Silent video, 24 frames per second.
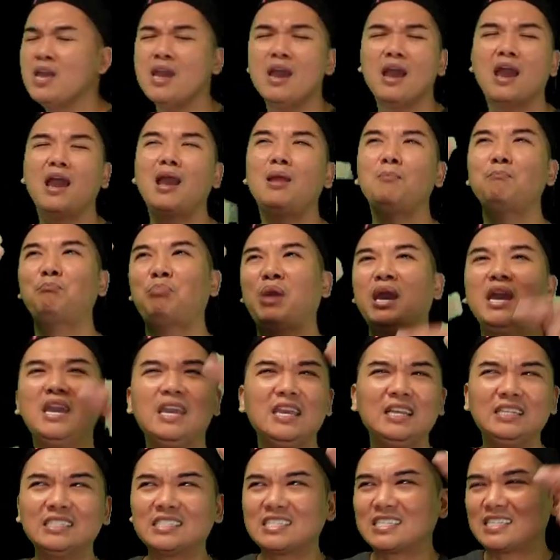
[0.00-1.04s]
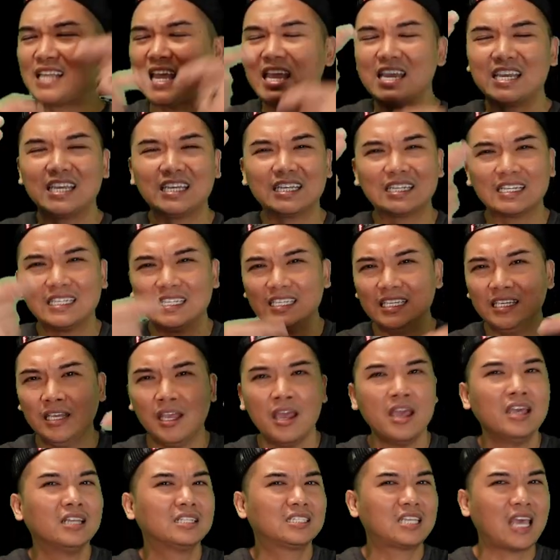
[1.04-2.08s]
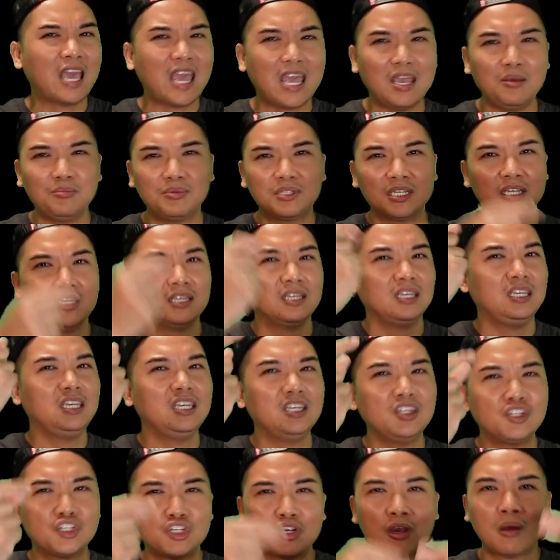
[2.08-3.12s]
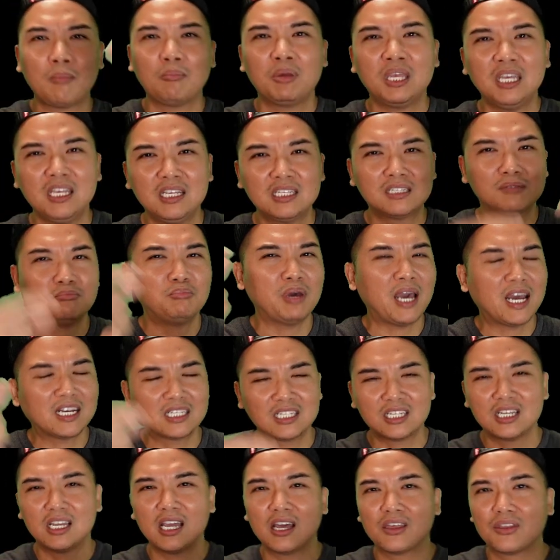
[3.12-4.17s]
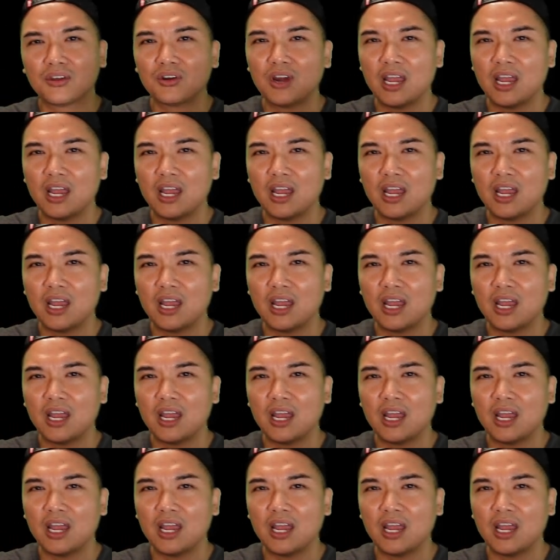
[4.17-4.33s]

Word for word: and painstakingly taped each piece back together.